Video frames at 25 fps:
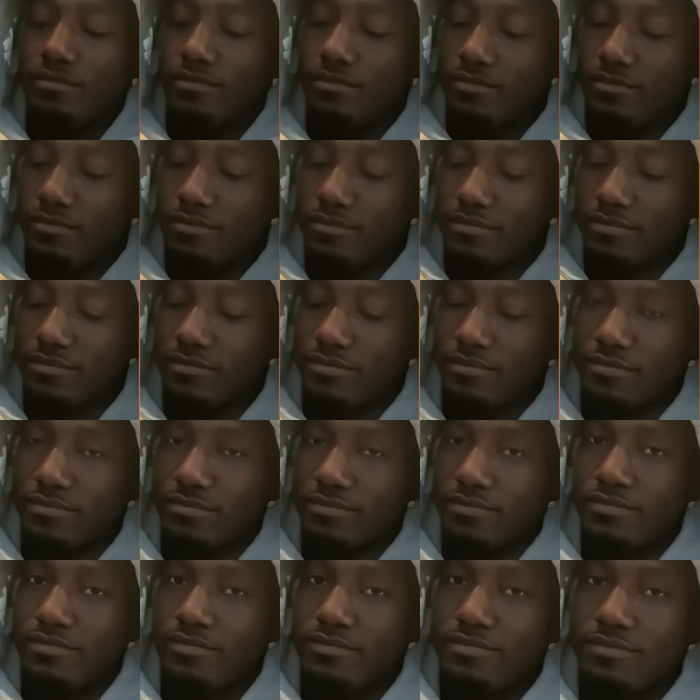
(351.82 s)

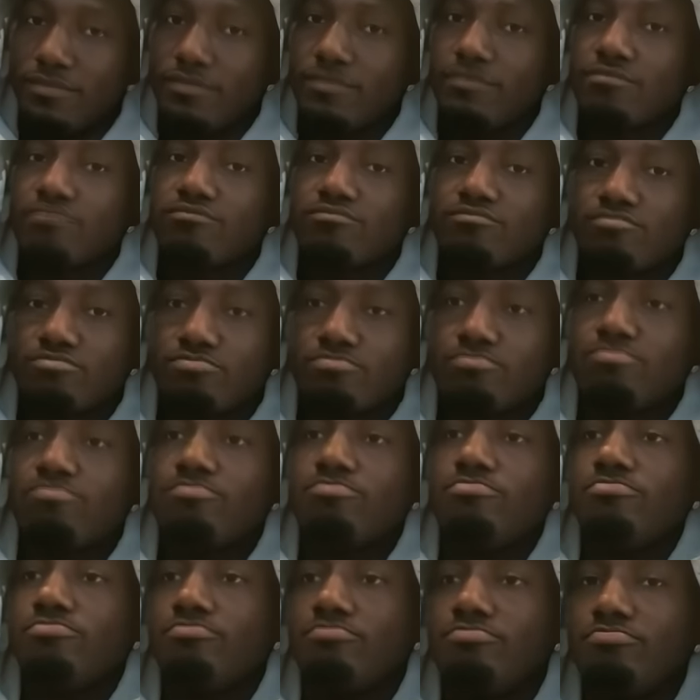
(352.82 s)

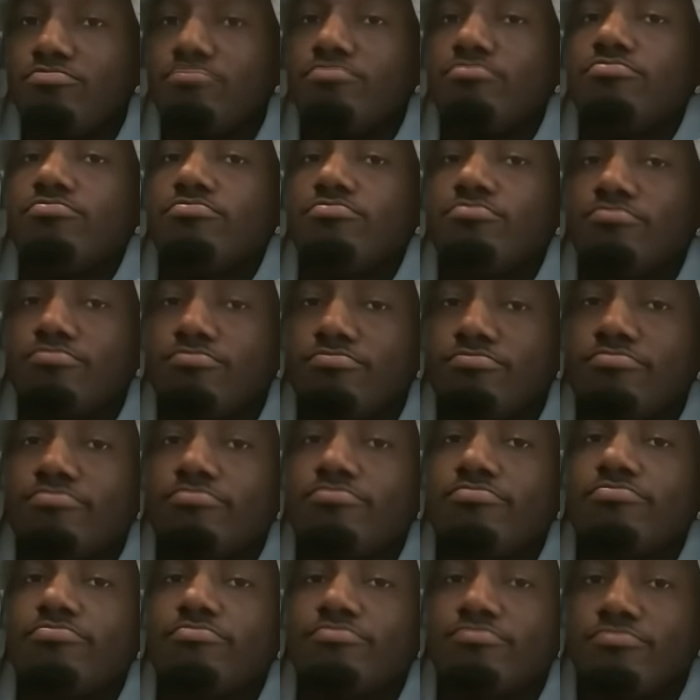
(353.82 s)

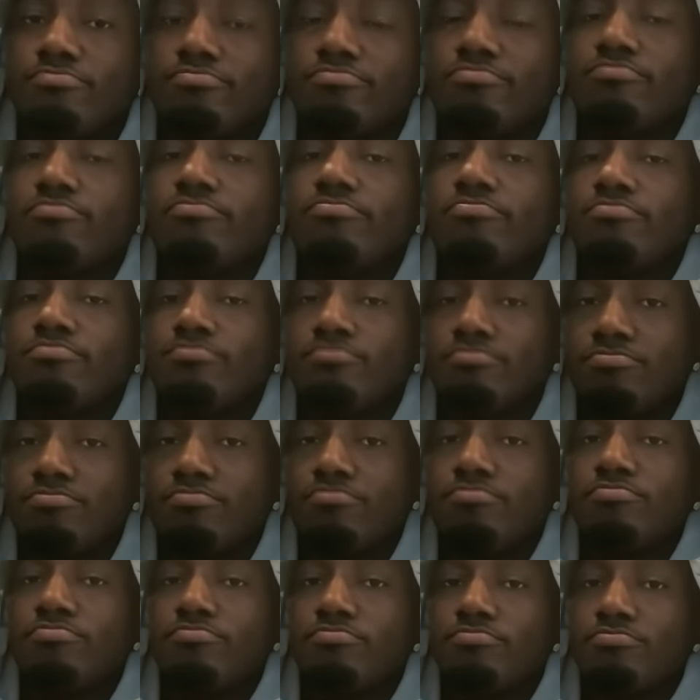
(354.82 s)

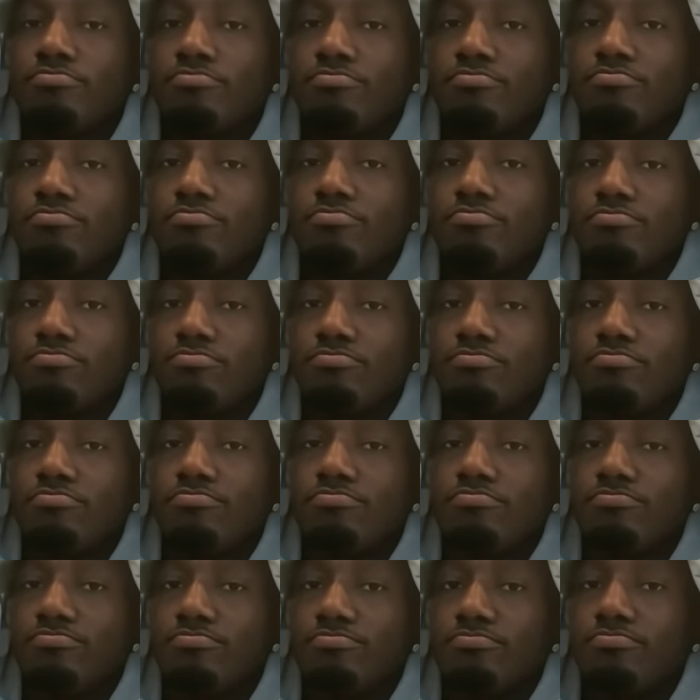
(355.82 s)

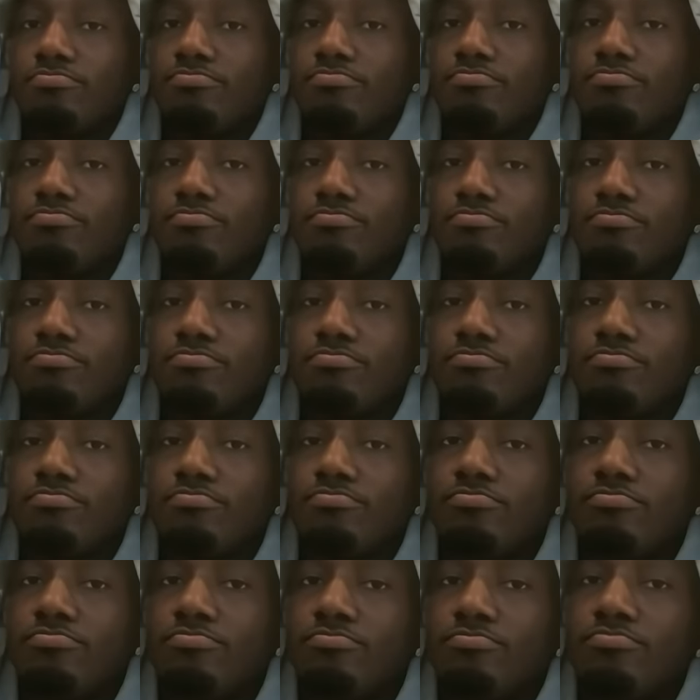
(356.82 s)

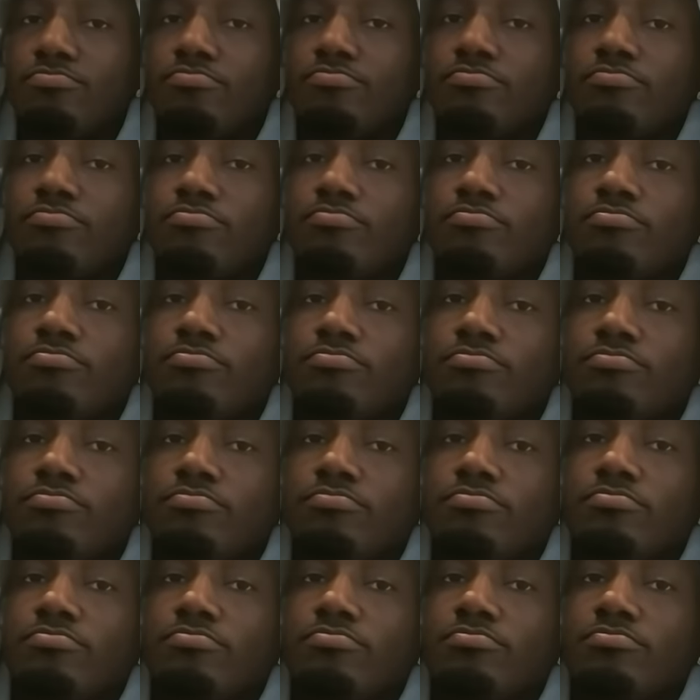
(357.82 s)

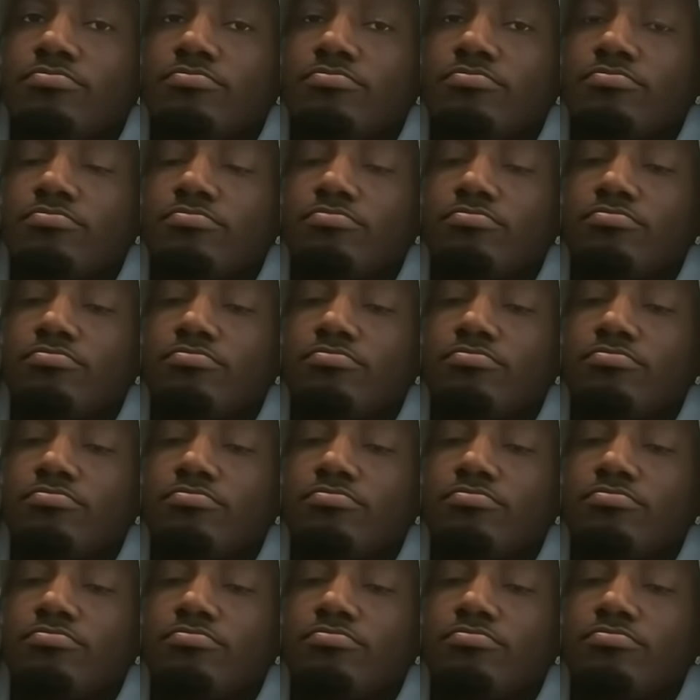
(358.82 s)
[no speech]